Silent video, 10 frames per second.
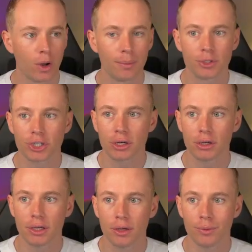I'm just gonna
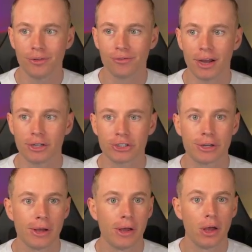hit refresh
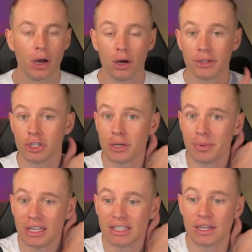on the
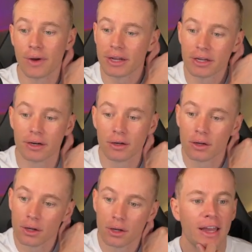GPT right here,
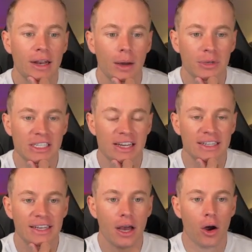and I'm gonna say
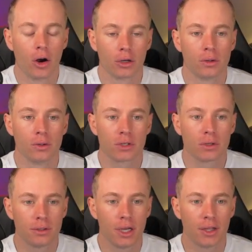get articles,
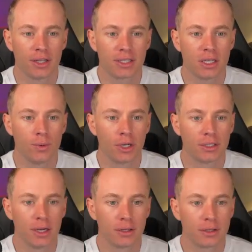and let's see what it
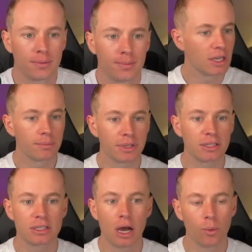does.
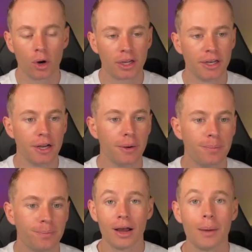Something's not working here.
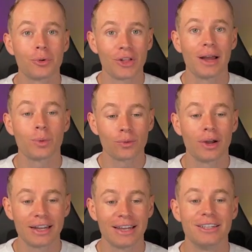I'm glad we're
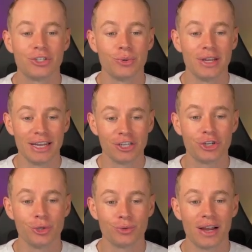running into
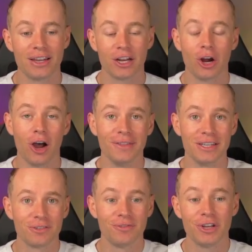issues right here on
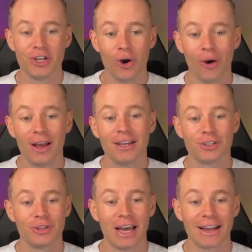this video
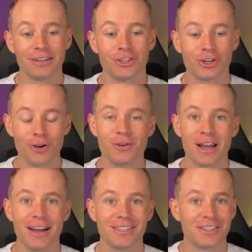so that I can show you
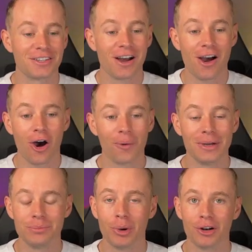guys it's not
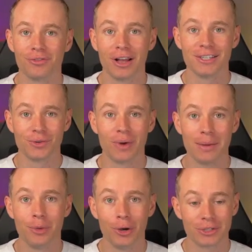always butterflies and
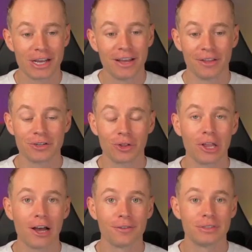rainbows. There's a
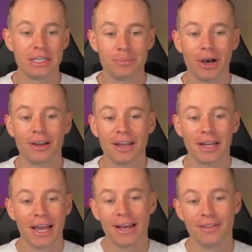lot of
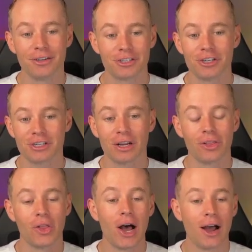debugging and there's just a
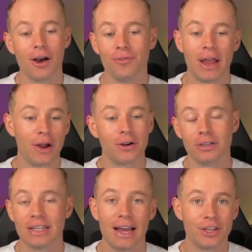lot of errors
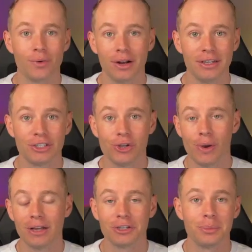that you run into
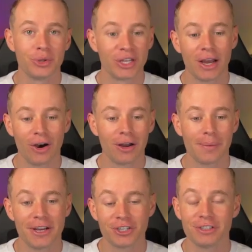as you're building out
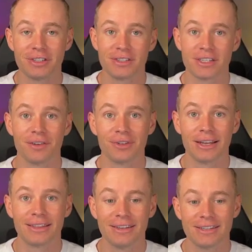automations and stuff like
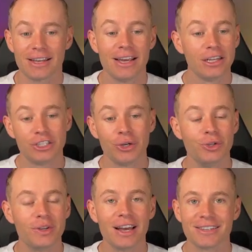this till you
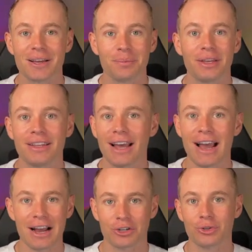get something that
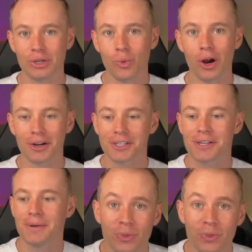actually works.